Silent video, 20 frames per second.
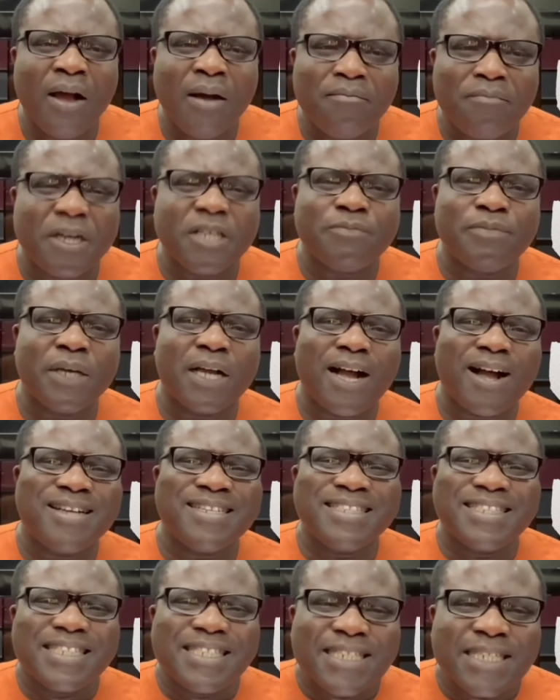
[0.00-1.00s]
must be
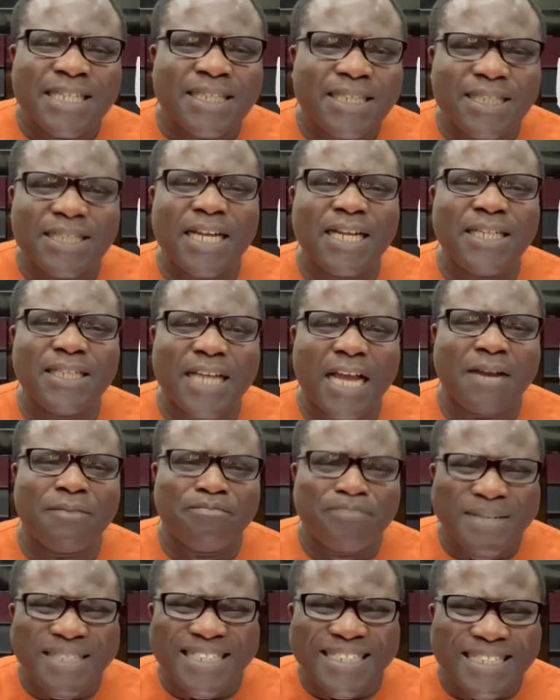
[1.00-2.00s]
consistent and
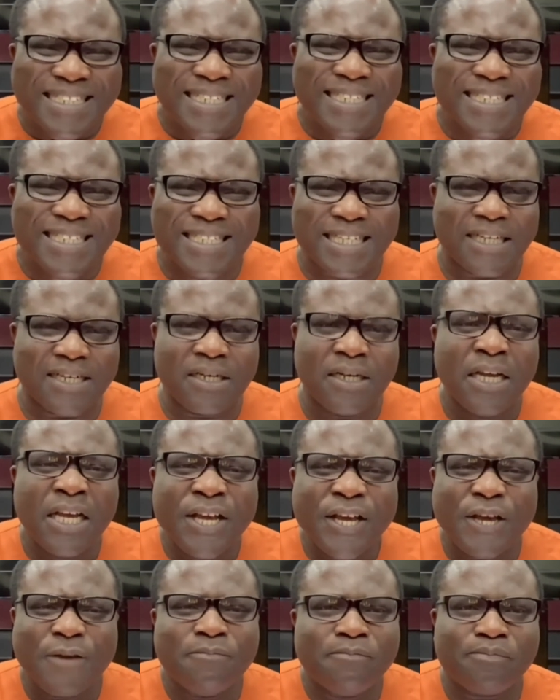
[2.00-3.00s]
persistent
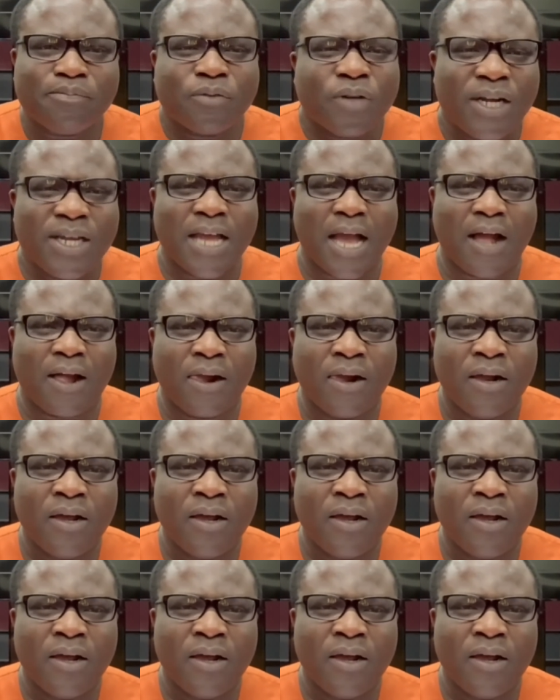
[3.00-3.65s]
in prayer,